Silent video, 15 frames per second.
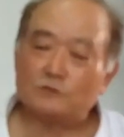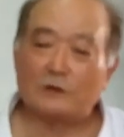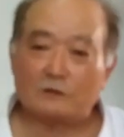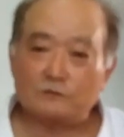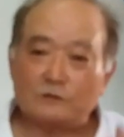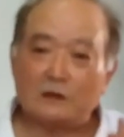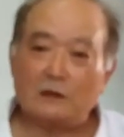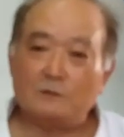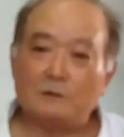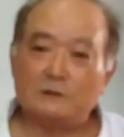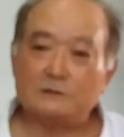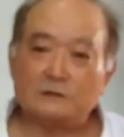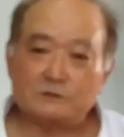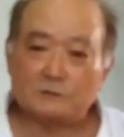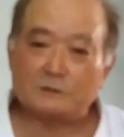truck driver,
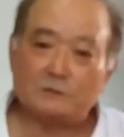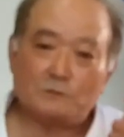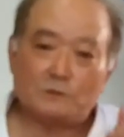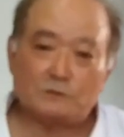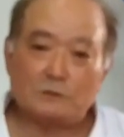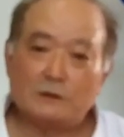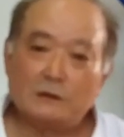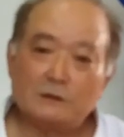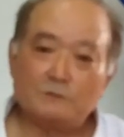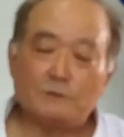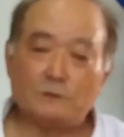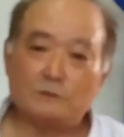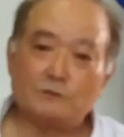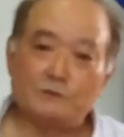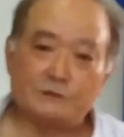just
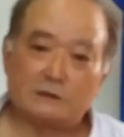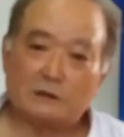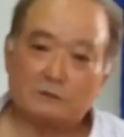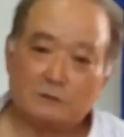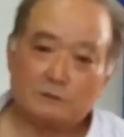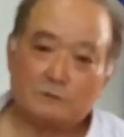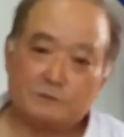for the physical